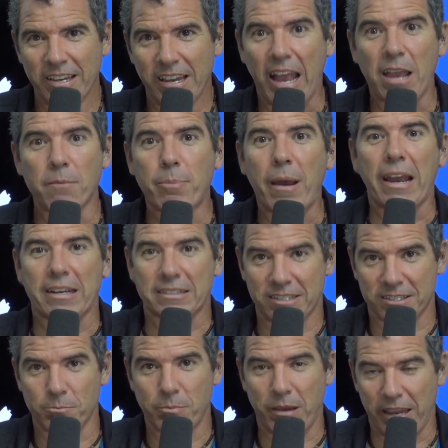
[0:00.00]
AIPAC
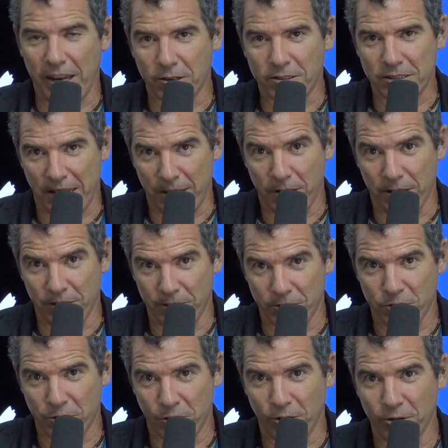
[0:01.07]
doesn't buy airtime on this
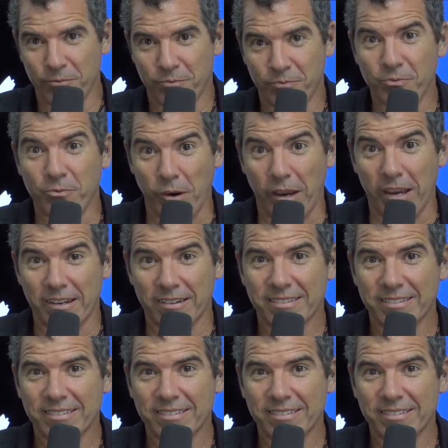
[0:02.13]
show, right?